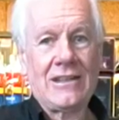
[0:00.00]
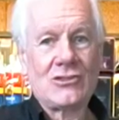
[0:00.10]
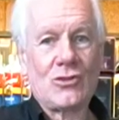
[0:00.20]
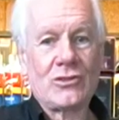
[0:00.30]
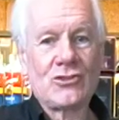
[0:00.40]

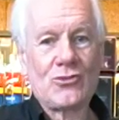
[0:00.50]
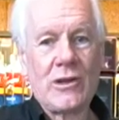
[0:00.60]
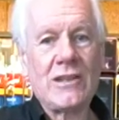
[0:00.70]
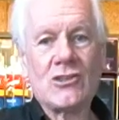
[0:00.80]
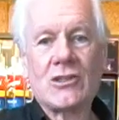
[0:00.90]
it's sort of
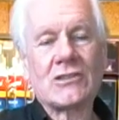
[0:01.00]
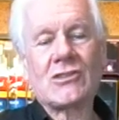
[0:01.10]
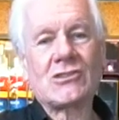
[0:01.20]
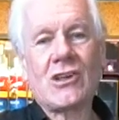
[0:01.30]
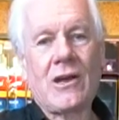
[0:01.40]
strange
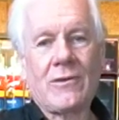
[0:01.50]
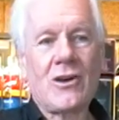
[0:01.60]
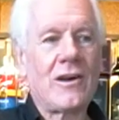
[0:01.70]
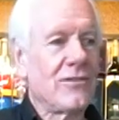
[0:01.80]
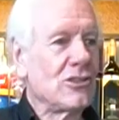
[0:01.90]
because the
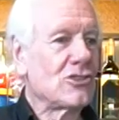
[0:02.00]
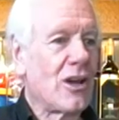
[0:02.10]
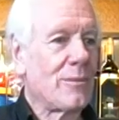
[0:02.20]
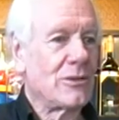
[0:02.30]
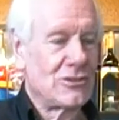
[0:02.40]
coffee
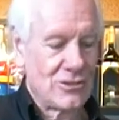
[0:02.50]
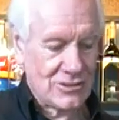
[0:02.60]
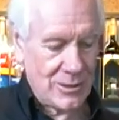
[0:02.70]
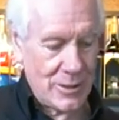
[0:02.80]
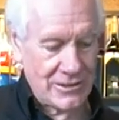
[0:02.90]
shop is
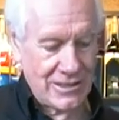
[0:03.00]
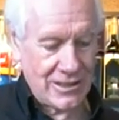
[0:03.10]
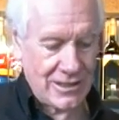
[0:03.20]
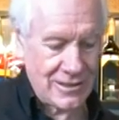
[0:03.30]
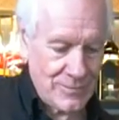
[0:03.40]
usually
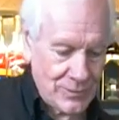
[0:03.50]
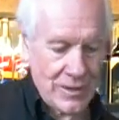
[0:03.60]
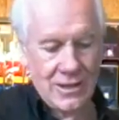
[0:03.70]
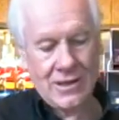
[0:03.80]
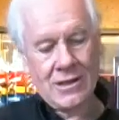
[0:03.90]
buzzing.
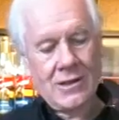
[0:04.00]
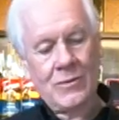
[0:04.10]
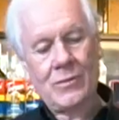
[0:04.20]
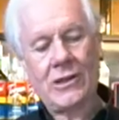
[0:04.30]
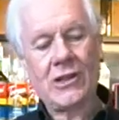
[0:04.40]

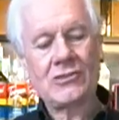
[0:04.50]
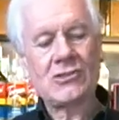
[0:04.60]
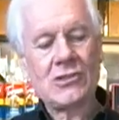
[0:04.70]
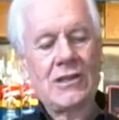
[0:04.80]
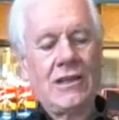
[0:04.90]
But
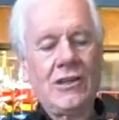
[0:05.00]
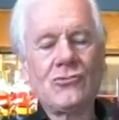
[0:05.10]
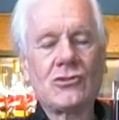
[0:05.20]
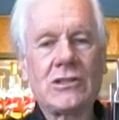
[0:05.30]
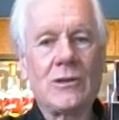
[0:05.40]
it's
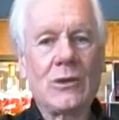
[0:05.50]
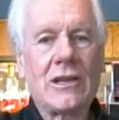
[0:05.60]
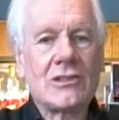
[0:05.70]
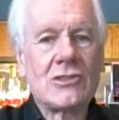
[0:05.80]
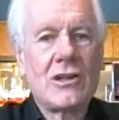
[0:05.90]
interesting
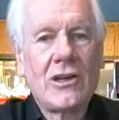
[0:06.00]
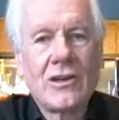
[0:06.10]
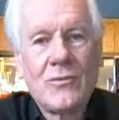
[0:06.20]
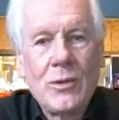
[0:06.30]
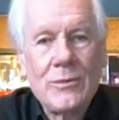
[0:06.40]
because a
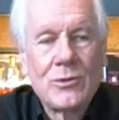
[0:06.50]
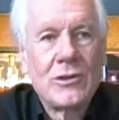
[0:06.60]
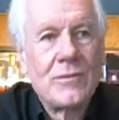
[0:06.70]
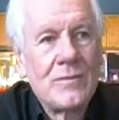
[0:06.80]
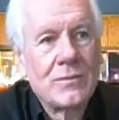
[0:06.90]
lot of
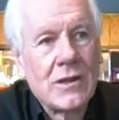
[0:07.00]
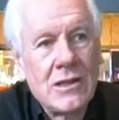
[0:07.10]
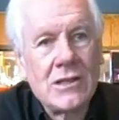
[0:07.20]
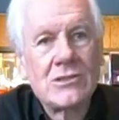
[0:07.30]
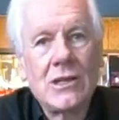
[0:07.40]
people
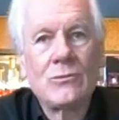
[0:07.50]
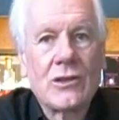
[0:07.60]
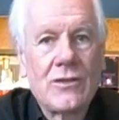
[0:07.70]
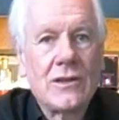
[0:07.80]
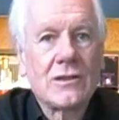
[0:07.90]
seem
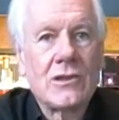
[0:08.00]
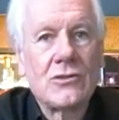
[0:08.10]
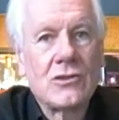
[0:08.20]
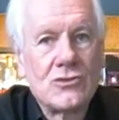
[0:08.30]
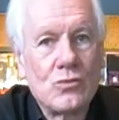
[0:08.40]
to think
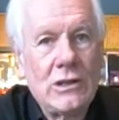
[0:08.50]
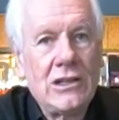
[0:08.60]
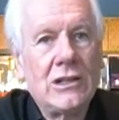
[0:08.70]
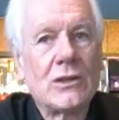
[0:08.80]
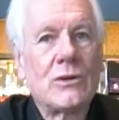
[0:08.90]
that there's
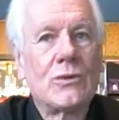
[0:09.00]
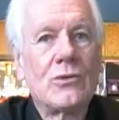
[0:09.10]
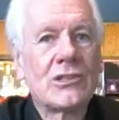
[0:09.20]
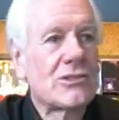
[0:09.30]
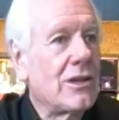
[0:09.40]
really
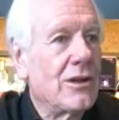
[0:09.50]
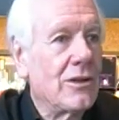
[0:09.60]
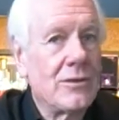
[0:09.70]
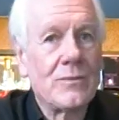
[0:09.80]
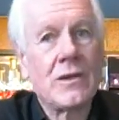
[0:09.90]
low risk
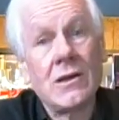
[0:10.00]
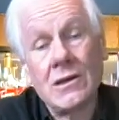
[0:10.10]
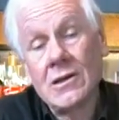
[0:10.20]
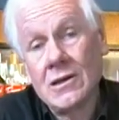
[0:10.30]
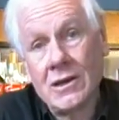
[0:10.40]
here,
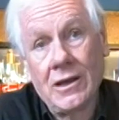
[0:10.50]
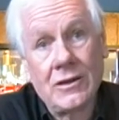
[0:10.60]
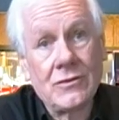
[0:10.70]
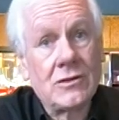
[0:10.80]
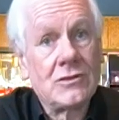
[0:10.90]

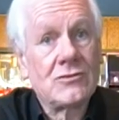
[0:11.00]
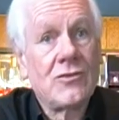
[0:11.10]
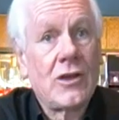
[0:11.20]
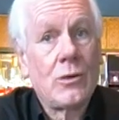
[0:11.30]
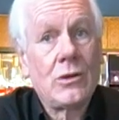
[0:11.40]
and
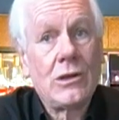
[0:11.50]
it's